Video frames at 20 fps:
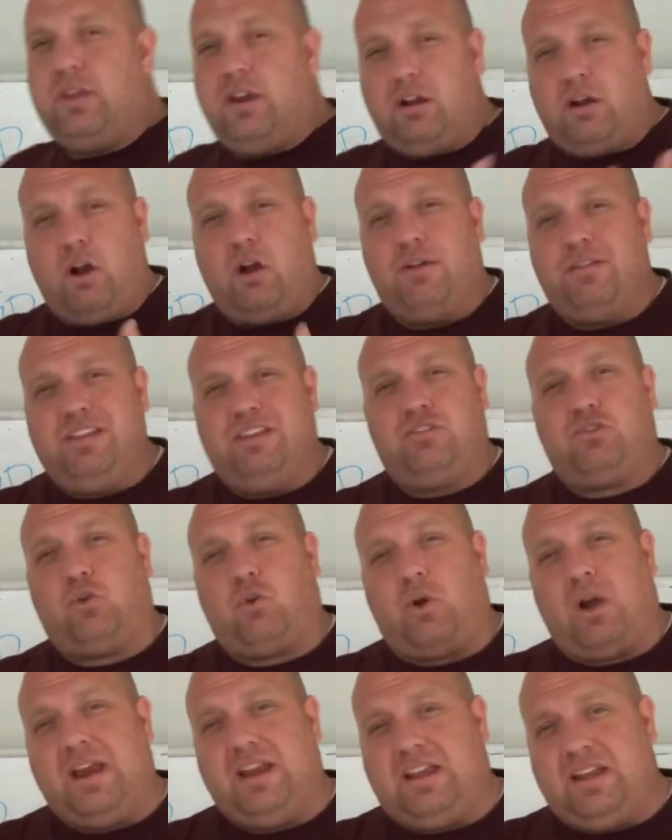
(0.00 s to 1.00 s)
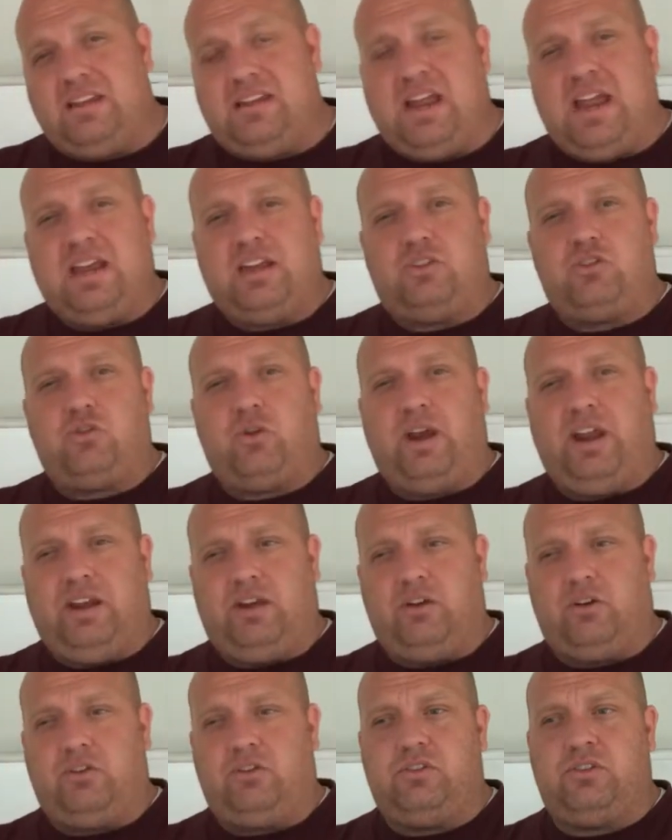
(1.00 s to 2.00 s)
there are these crank and yank
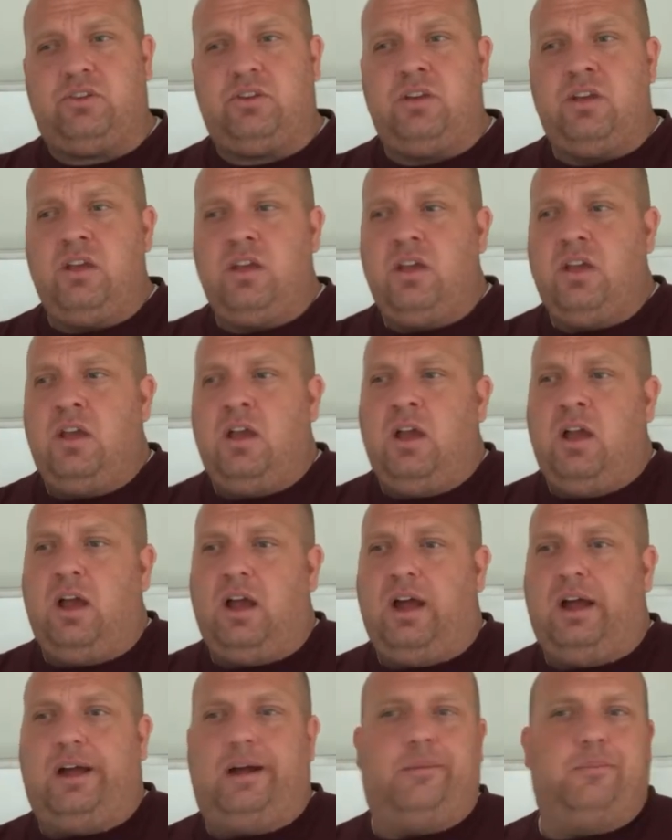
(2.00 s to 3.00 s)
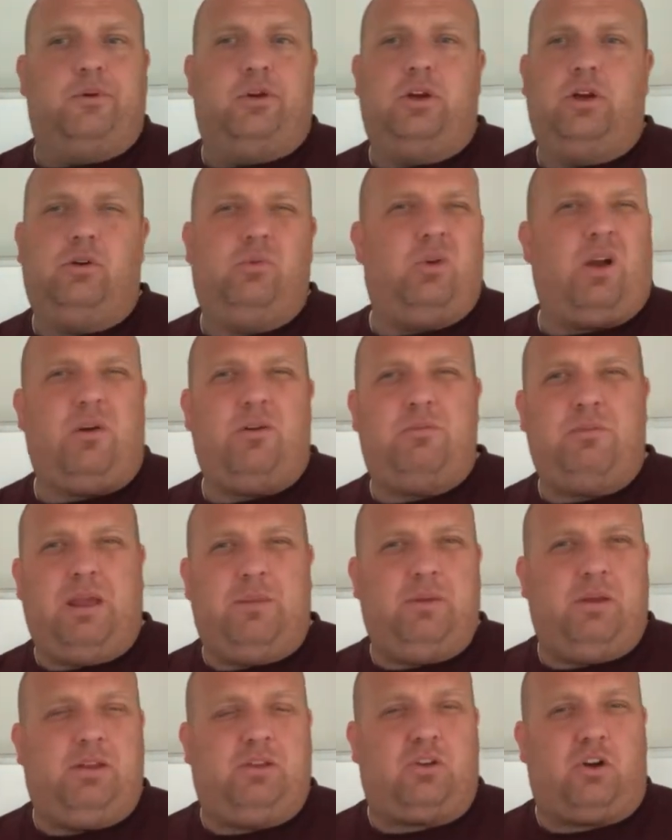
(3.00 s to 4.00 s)
trainers, who I would
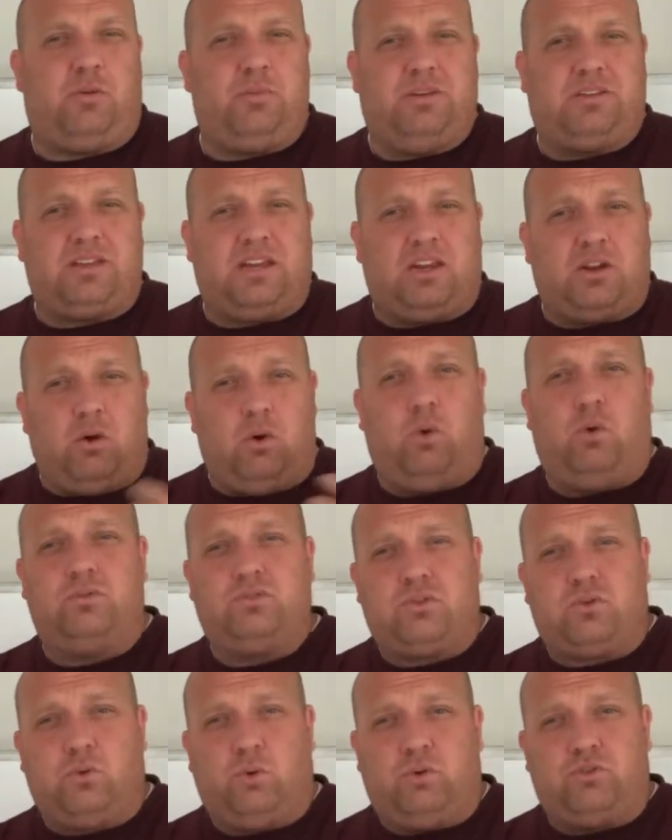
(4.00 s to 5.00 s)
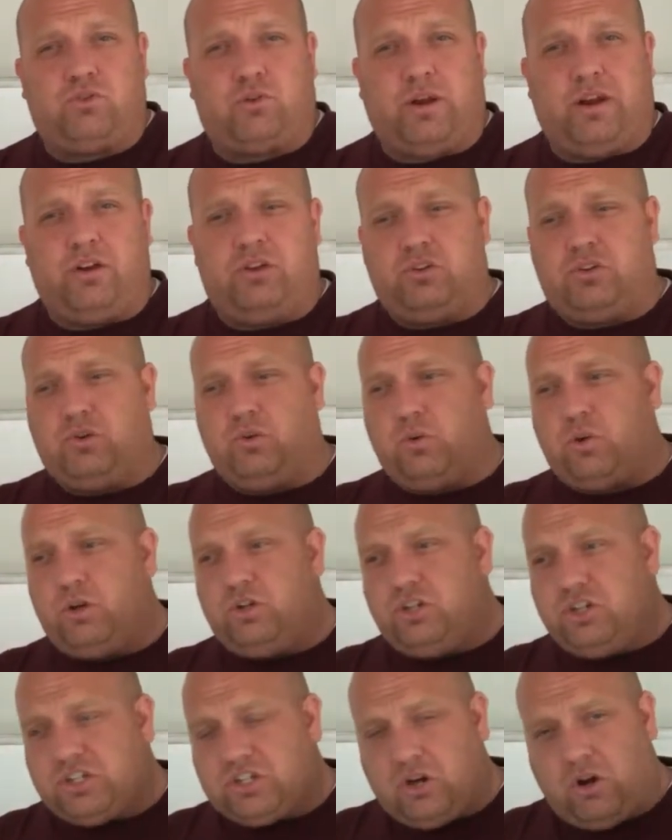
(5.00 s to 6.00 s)
maybe term as like old school trainers who are
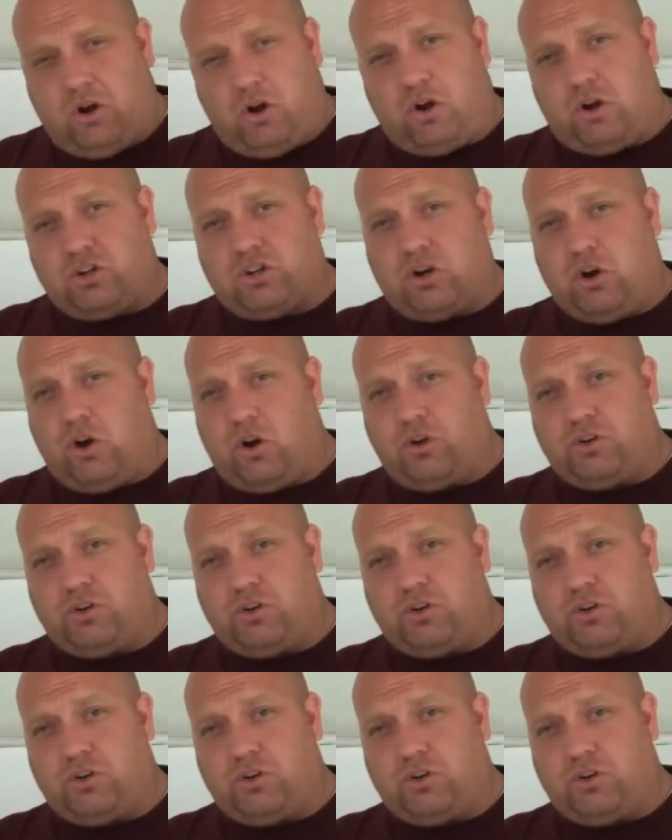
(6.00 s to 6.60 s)
just harsh.